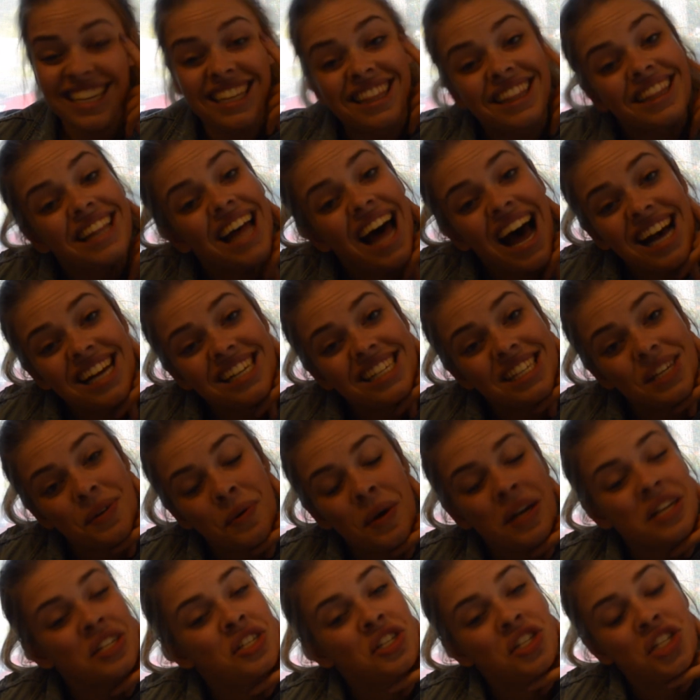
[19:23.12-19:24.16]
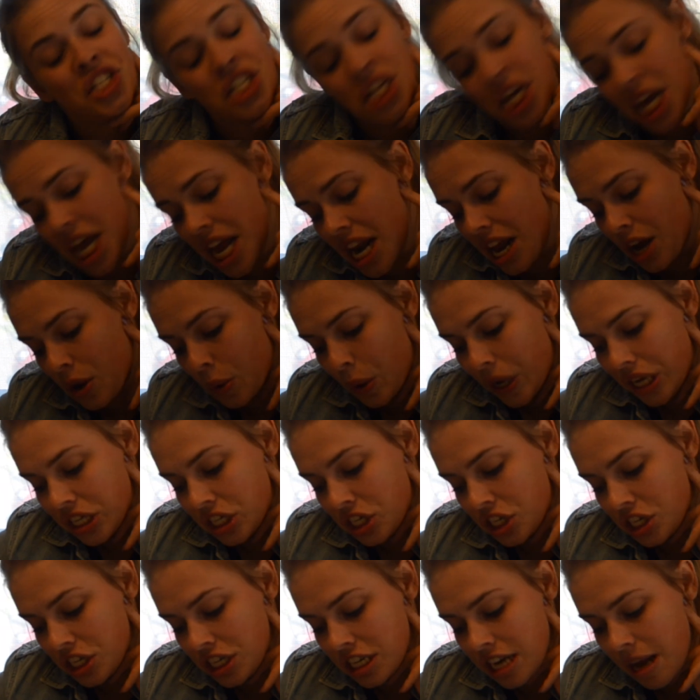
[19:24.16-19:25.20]
last question,
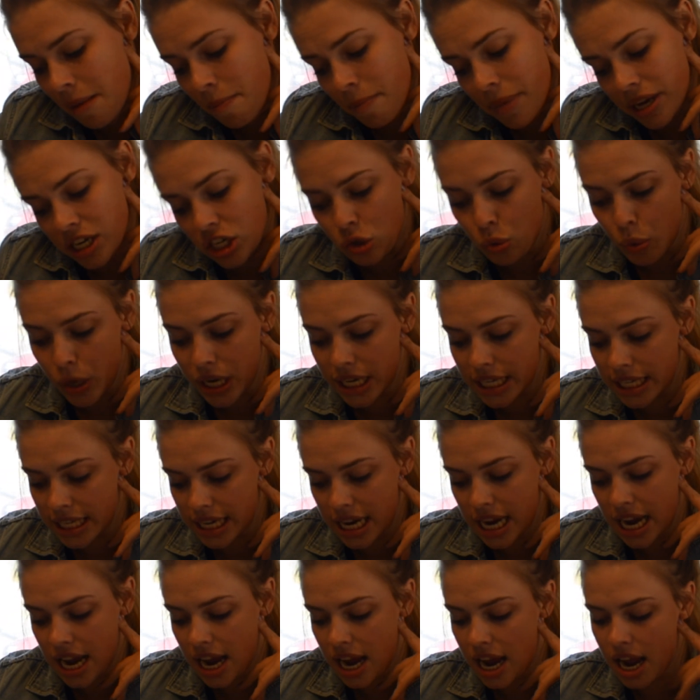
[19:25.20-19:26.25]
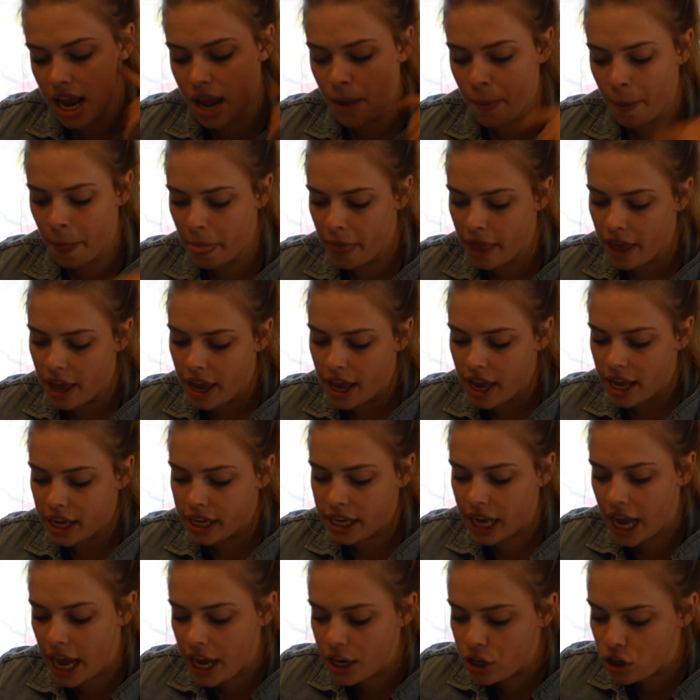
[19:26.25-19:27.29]
question number 20.
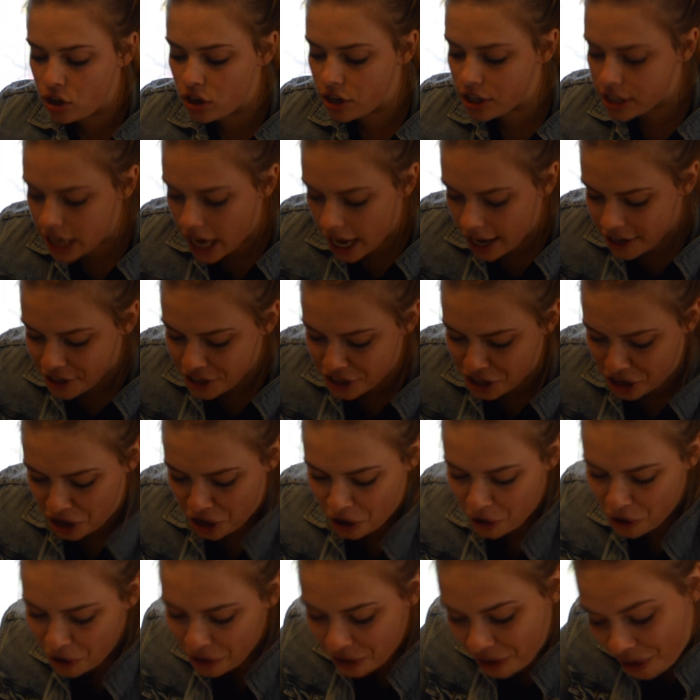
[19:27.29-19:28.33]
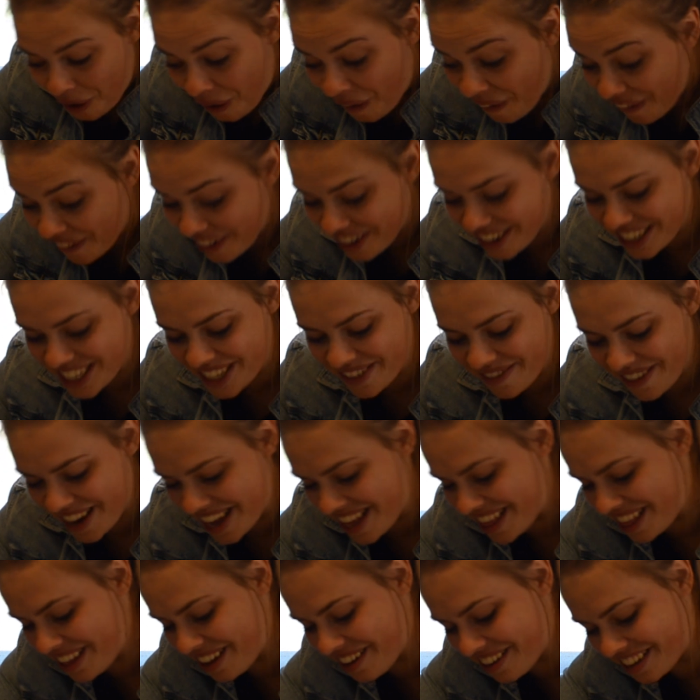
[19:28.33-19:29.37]
Can you touch your nose
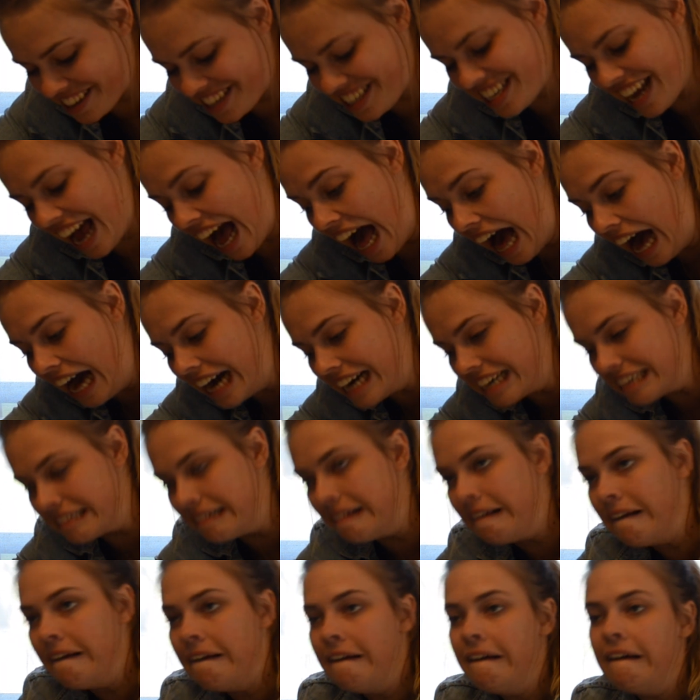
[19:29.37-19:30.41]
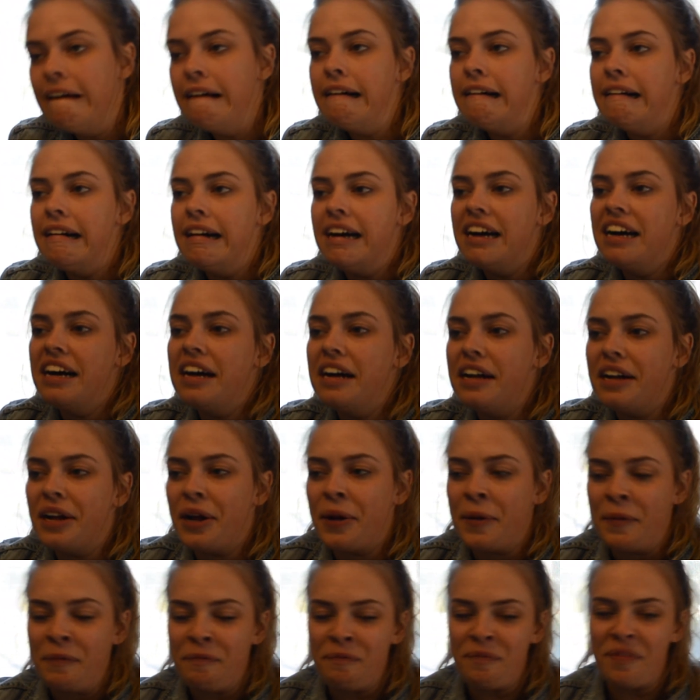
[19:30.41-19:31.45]
with your tongue?
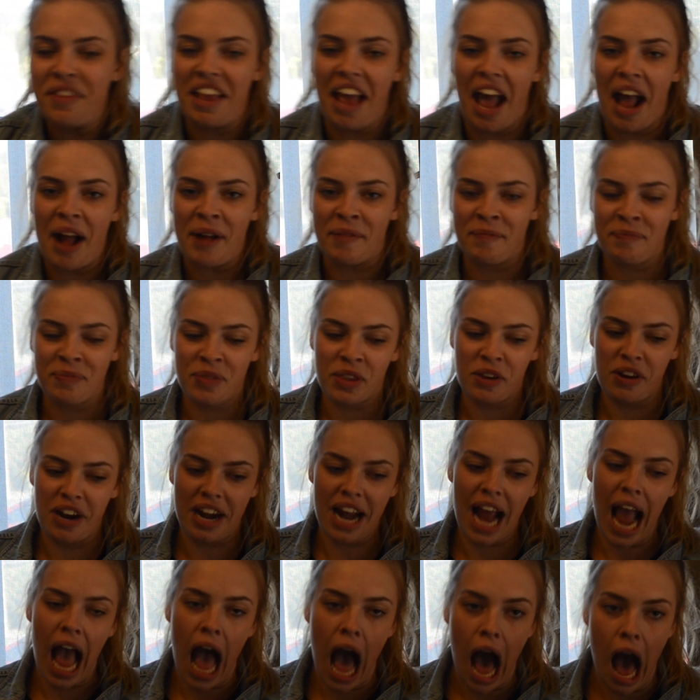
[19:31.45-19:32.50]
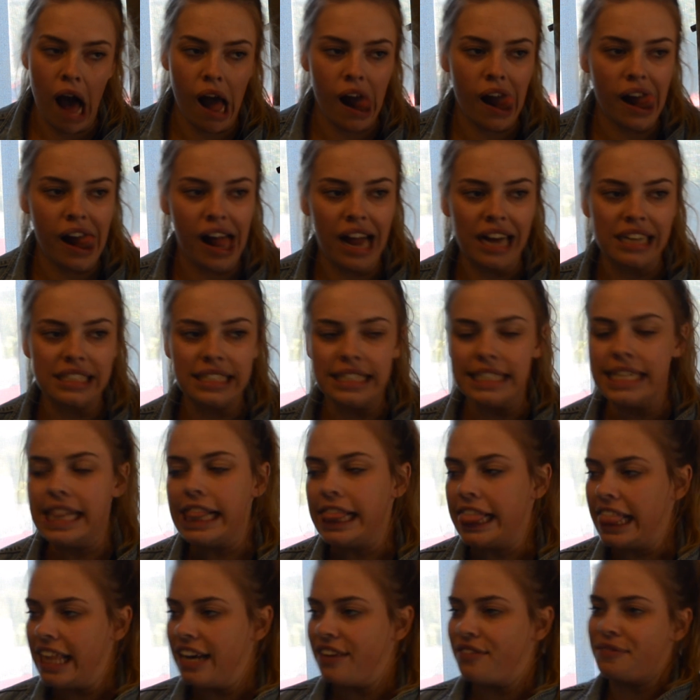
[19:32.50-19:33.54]
Oh, okay. Ready? Ha.
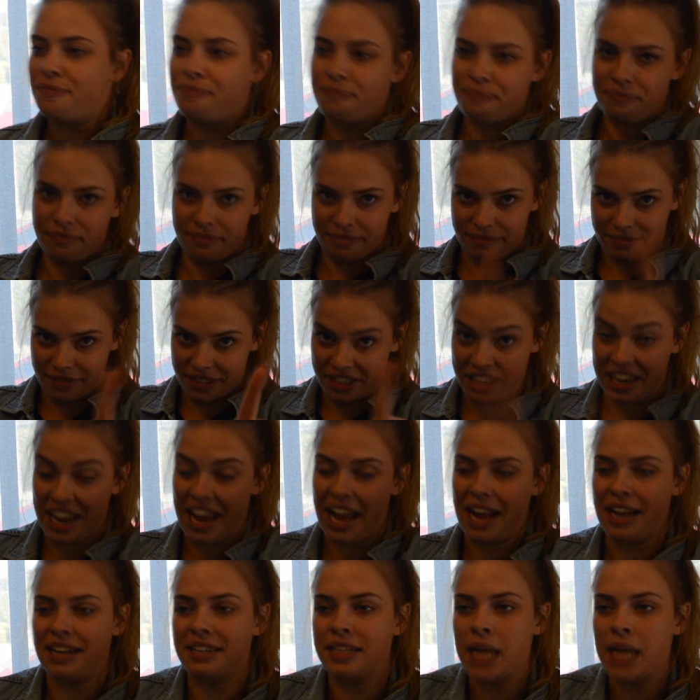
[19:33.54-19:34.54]
Okay.